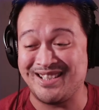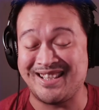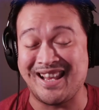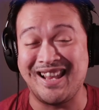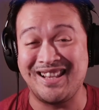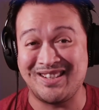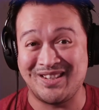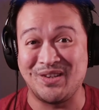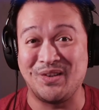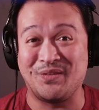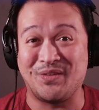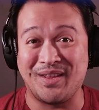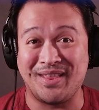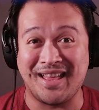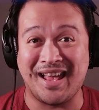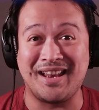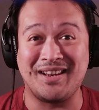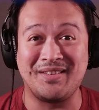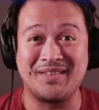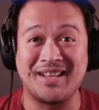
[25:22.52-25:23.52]
stay tuned for
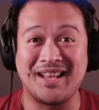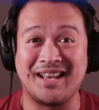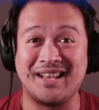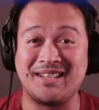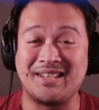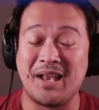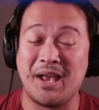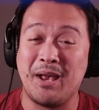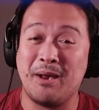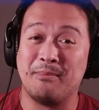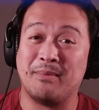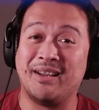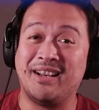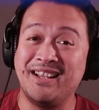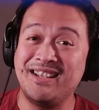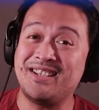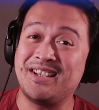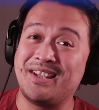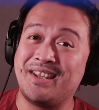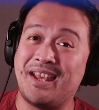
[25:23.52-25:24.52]
that, you guys. But
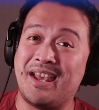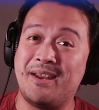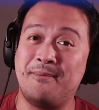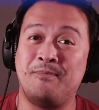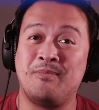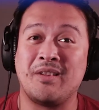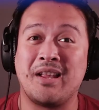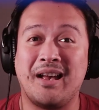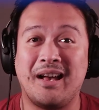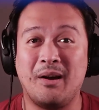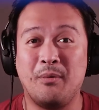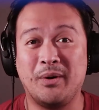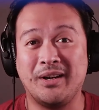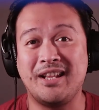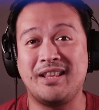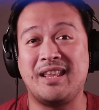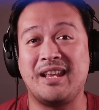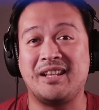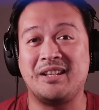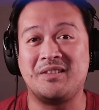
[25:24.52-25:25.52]
until then, I want
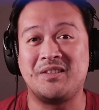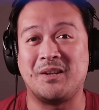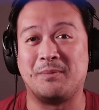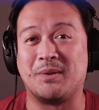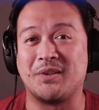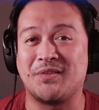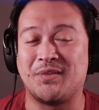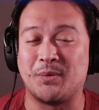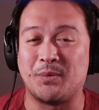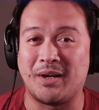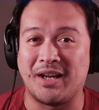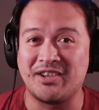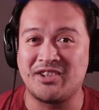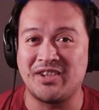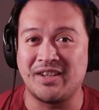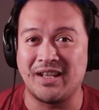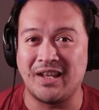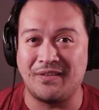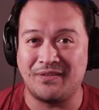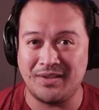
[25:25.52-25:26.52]
to thank you so much for
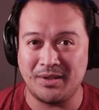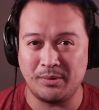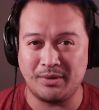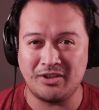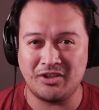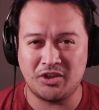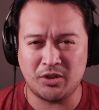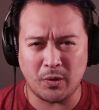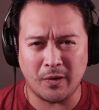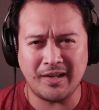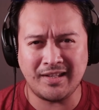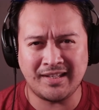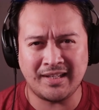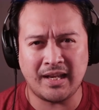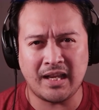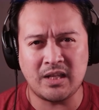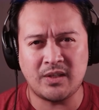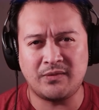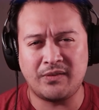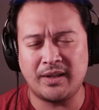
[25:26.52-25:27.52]
watching. If you enjoyed
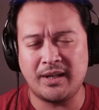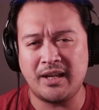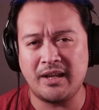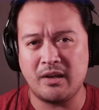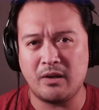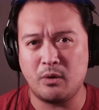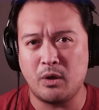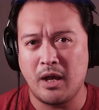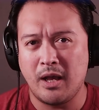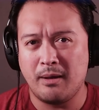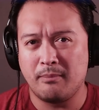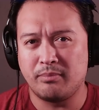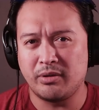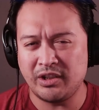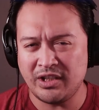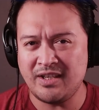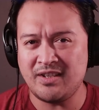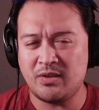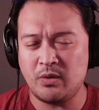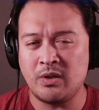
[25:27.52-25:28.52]
today's video,
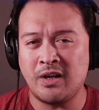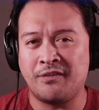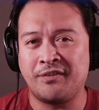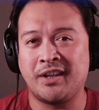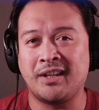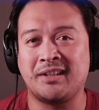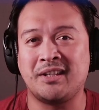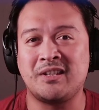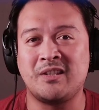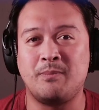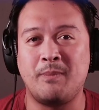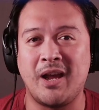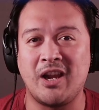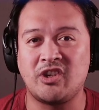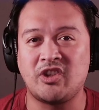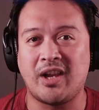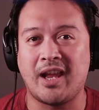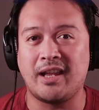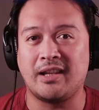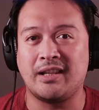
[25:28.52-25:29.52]
please do not forget to
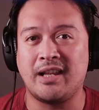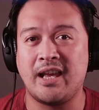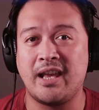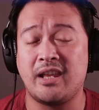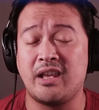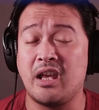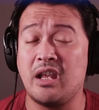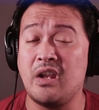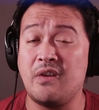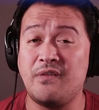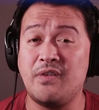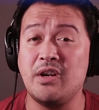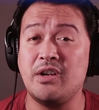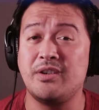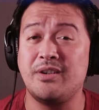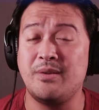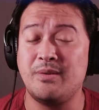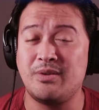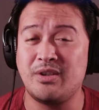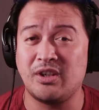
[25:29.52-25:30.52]
smash that like, and if you're
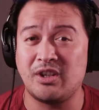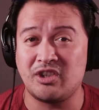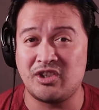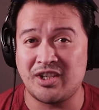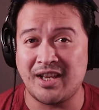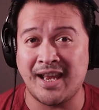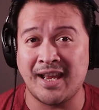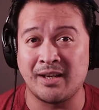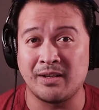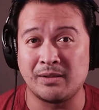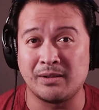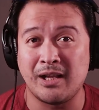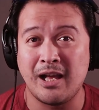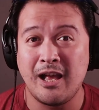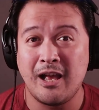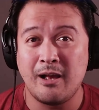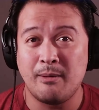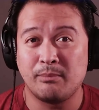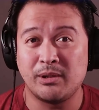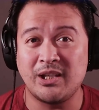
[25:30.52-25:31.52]
new to the channel,
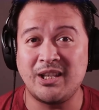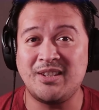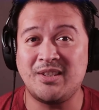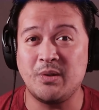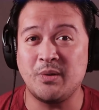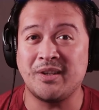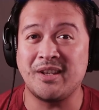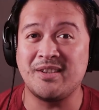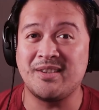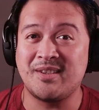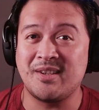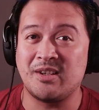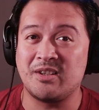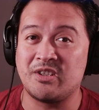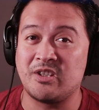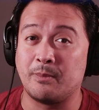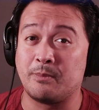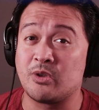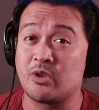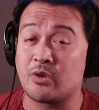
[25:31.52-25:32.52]
please do consider
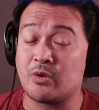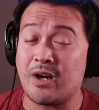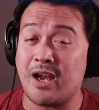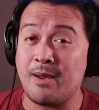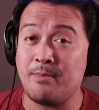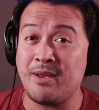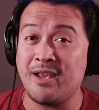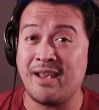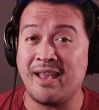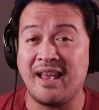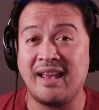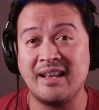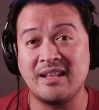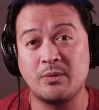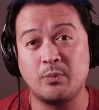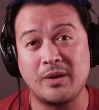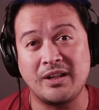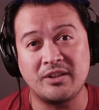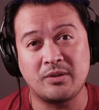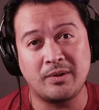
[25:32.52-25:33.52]
subscribing
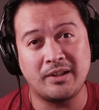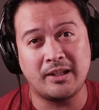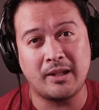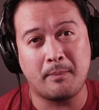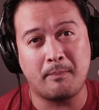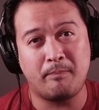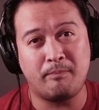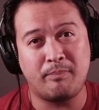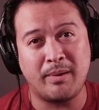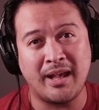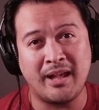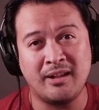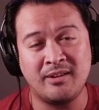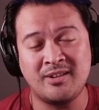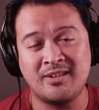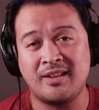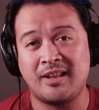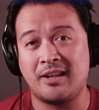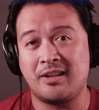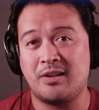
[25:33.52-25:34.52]
as well as ring the bell
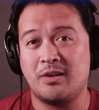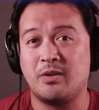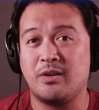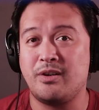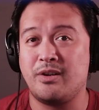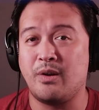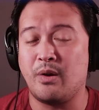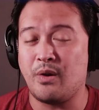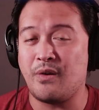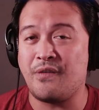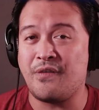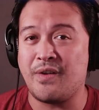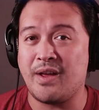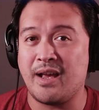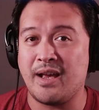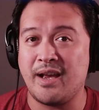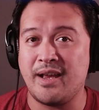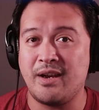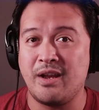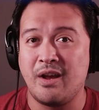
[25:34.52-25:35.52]
so that you're
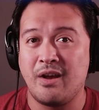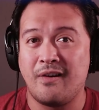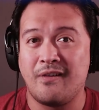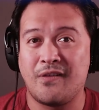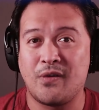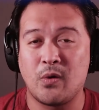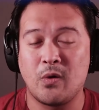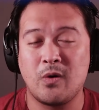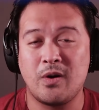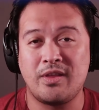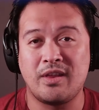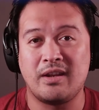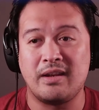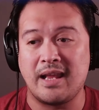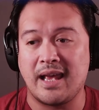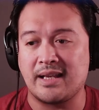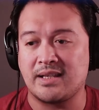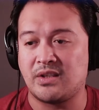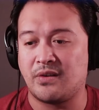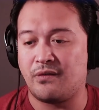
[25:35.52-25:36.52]
notified for the
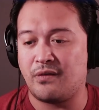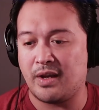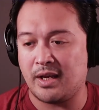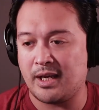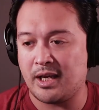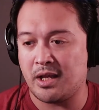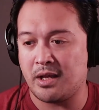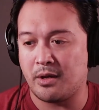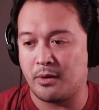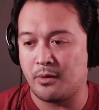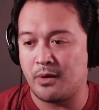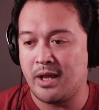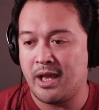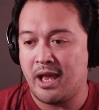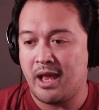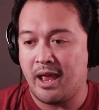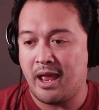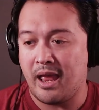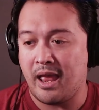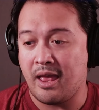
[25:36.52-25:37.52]
next video.
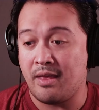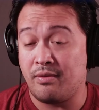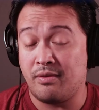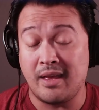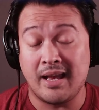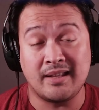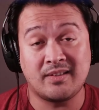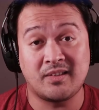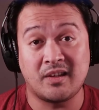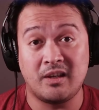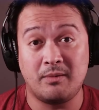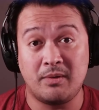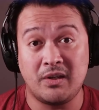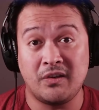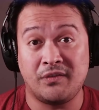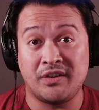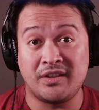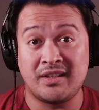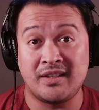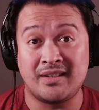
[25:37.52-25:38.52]
And that's going to be
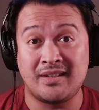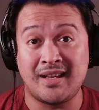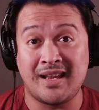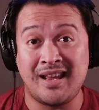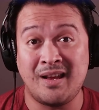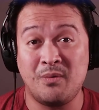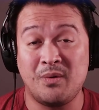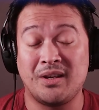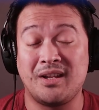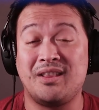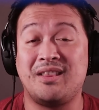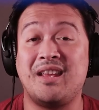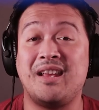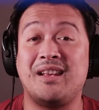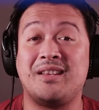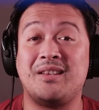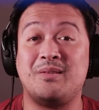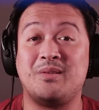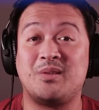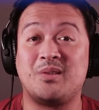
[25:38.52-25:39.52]
it for today. I want to
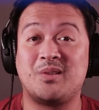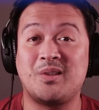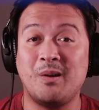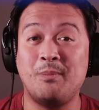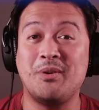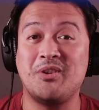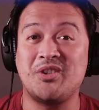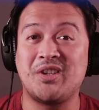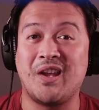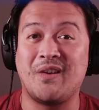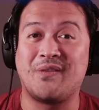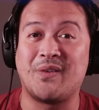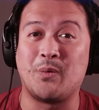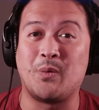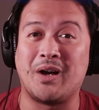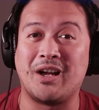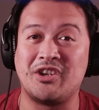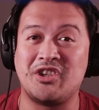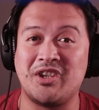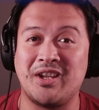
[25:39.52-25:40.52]
thank you so much again for
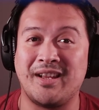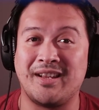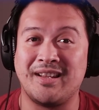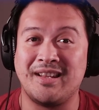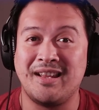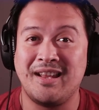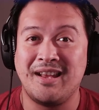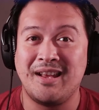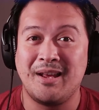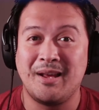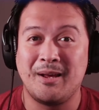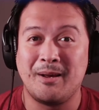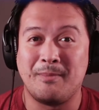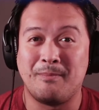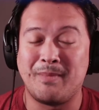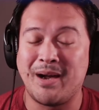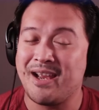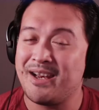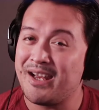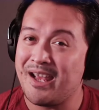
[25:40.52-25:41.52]
watching.
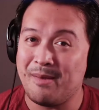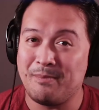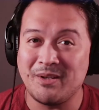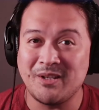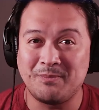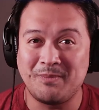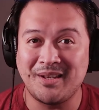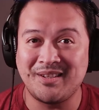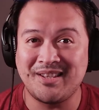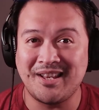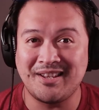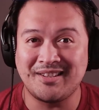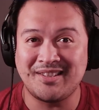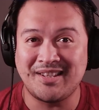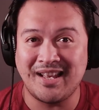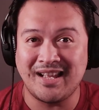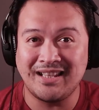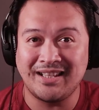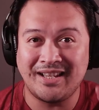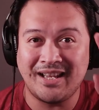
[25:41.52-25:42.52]
My name is
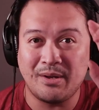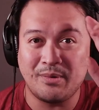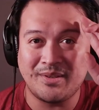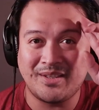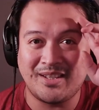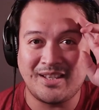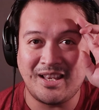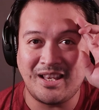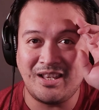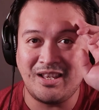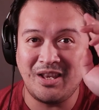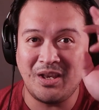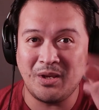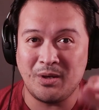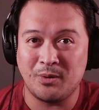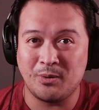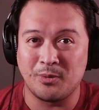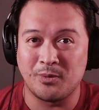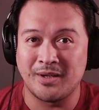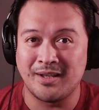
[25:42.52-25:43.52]
MigsXL and I will see
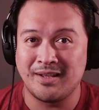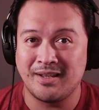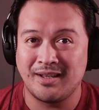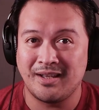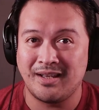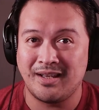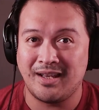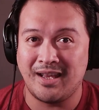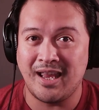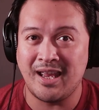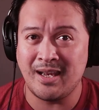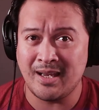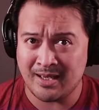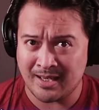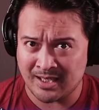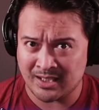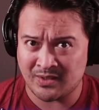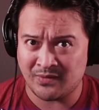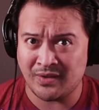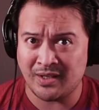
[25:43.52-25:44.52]
you in the next